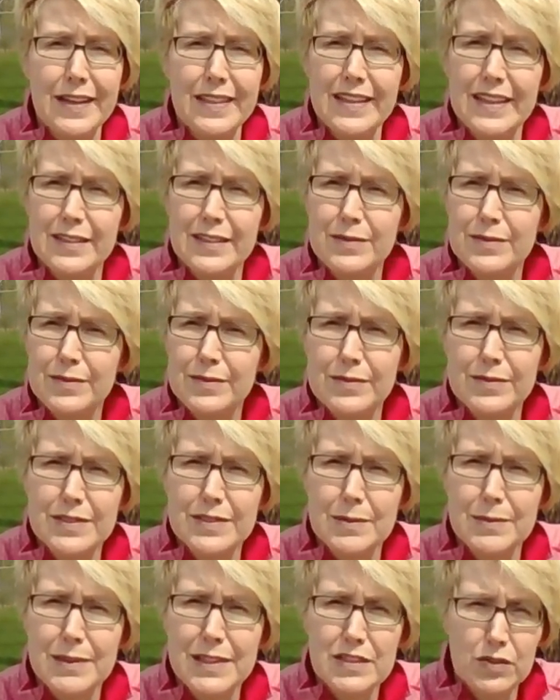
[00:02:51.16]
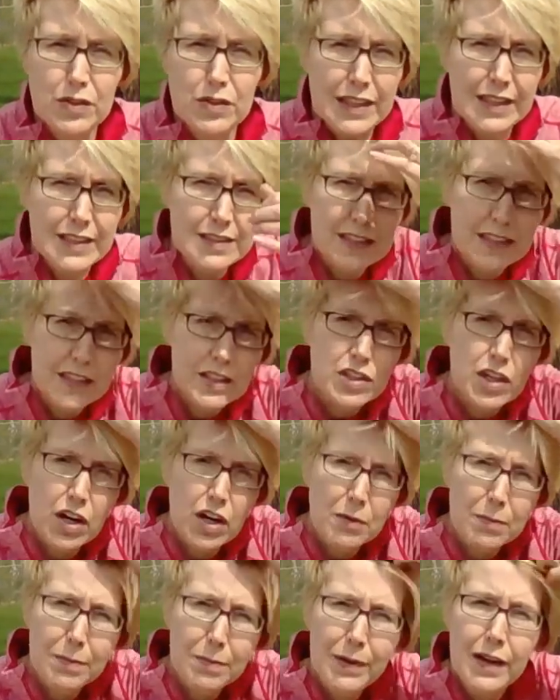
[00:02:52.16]
think somebody's doing it in C#.
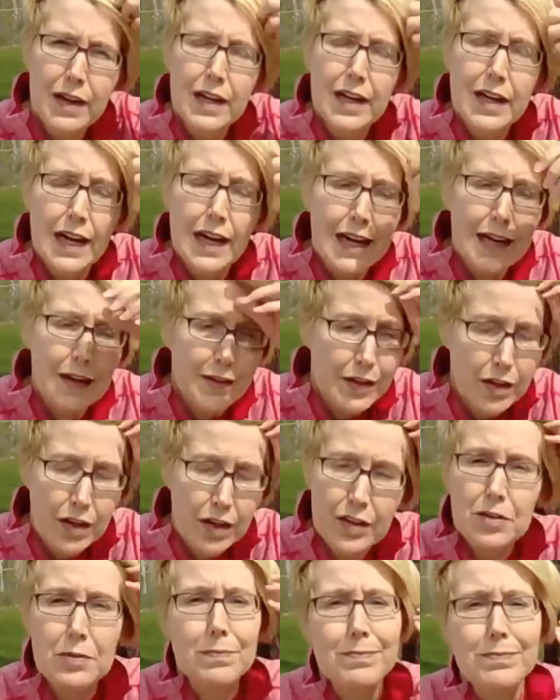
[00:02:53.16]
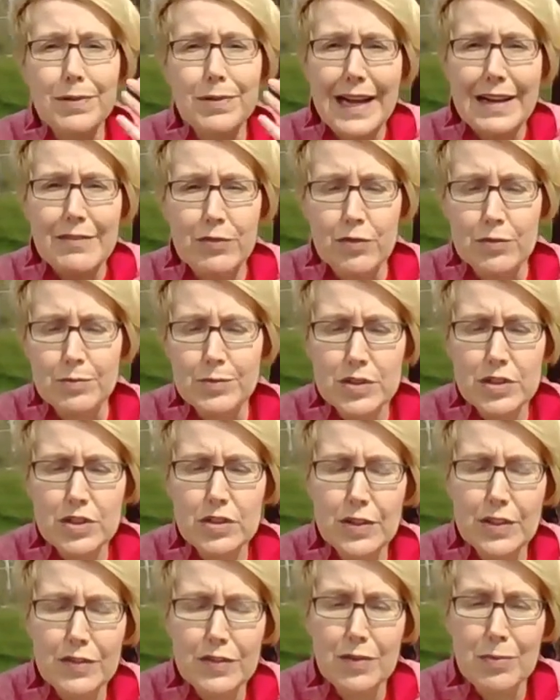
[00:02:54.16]
There are other platforms
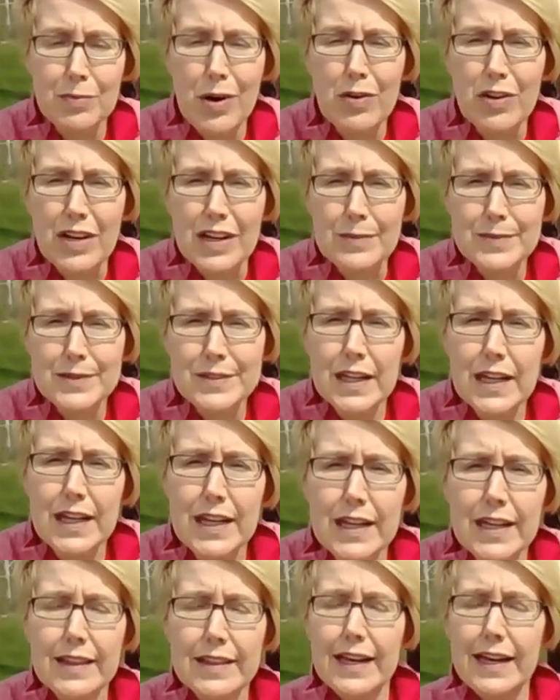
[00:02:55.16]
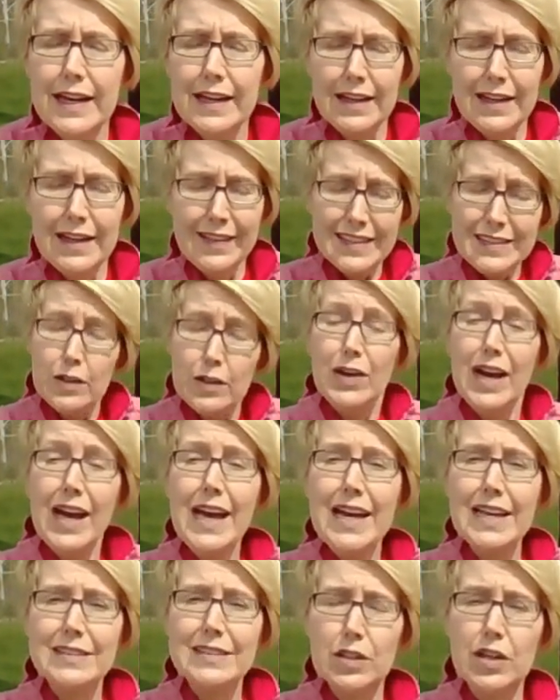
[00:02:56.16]
too, different programs and that's
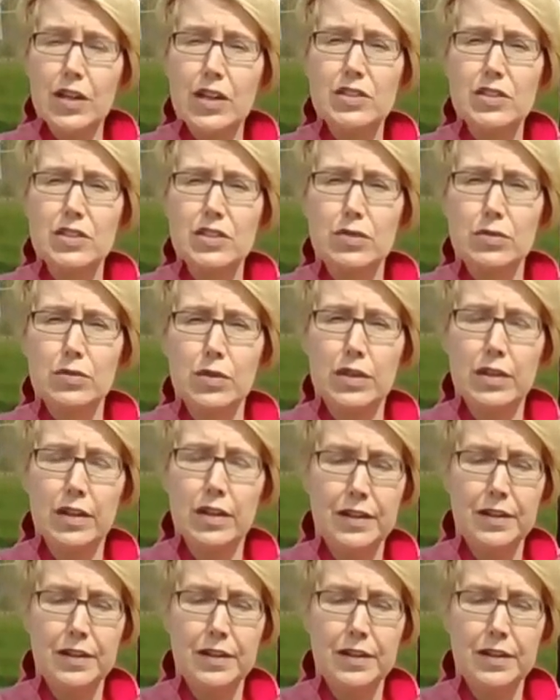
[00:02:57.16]
okay as long as you